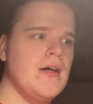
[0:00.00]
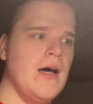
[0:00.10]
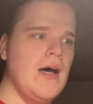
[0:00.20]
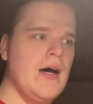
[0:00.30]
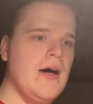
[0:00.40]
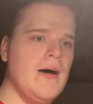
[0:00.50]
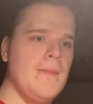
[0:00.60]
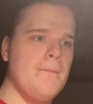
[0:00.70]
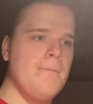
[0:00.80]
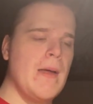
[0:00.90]
I
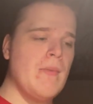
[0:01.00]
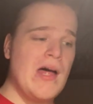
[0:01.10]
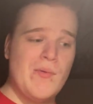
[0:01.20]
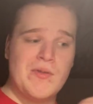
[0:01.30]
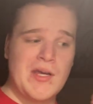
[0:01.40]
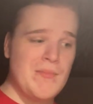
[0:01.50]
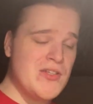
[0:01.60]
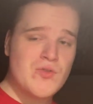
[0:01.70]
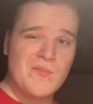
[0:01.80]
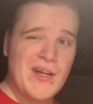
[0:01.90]
bought it with like my
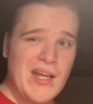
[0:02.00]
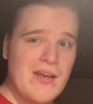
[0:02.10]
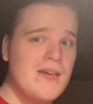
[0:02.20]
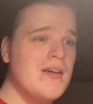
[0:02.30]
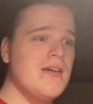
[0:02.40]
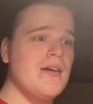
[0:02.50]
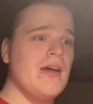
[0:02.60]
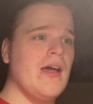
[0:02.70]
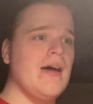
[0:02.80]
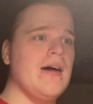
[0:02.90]
school money,
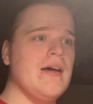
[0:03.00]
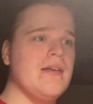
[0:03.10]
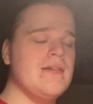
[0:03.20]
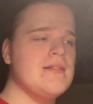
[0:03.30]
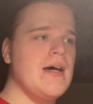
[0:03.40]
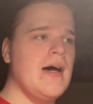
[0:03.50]
and